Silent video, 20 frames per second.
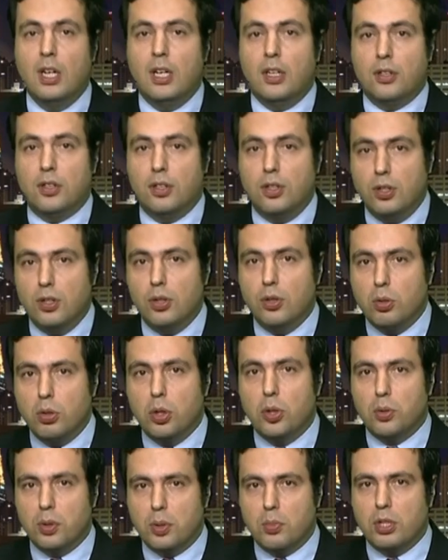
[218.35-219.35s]
the new
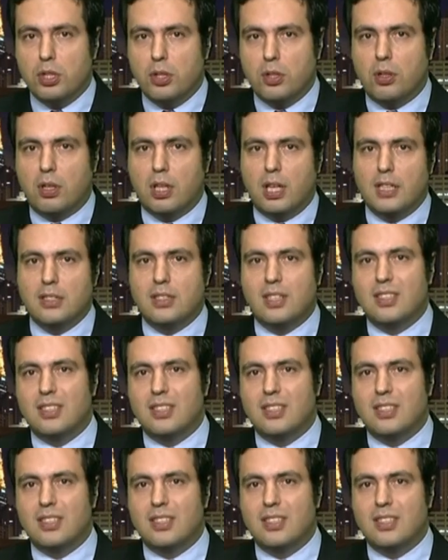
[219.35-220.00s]
lower middle class that's